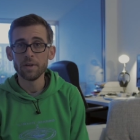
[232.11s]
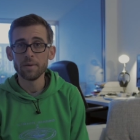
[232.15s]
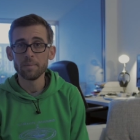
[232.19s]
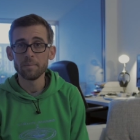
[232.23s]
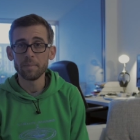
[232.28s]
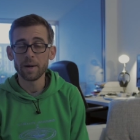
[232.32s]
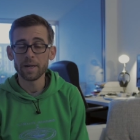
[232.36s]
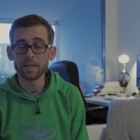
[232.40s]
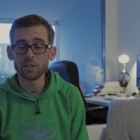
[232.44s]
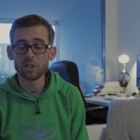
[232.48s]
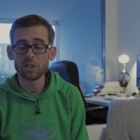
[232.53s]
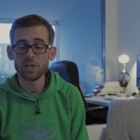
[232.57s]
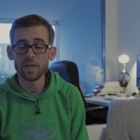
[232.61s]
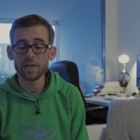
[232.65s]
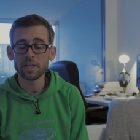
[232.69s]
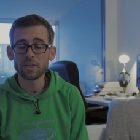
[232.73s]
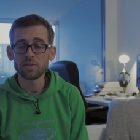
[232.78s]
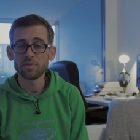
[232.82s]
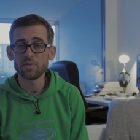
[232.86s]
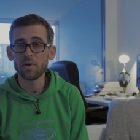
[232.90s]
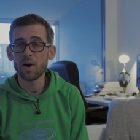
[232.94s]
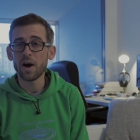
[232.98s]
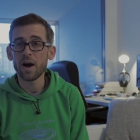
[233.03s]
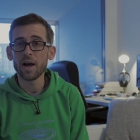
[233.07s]
my
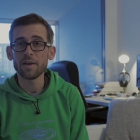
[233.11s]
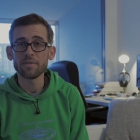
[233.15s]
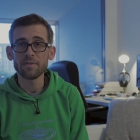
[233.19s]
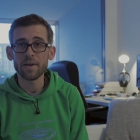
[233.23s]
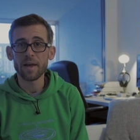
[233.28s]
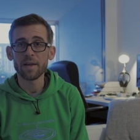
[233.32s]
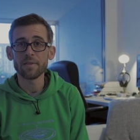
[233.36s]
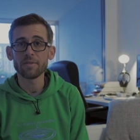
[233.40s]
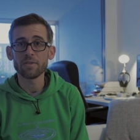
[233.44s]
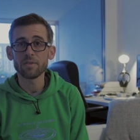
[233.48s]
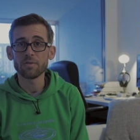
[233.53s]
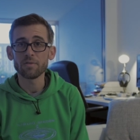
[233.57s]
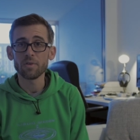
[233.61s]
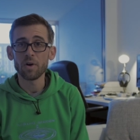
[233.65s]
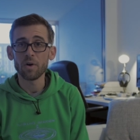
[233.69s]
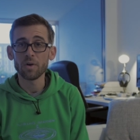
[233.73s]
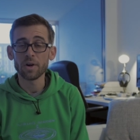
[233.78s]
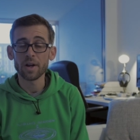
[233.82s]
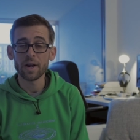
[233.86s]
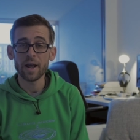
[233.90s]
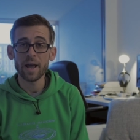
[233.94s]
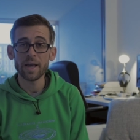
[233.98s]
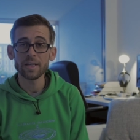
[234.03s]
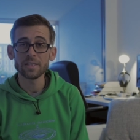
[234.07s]
GH5 and the
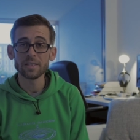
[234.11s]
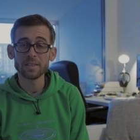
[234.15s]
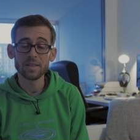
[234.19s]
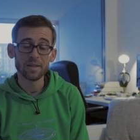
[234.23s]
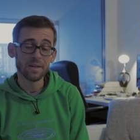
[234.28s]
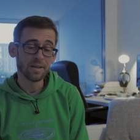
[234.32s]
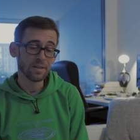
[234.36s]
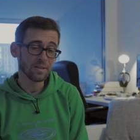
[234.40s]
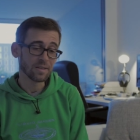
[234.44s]
Ronin-S.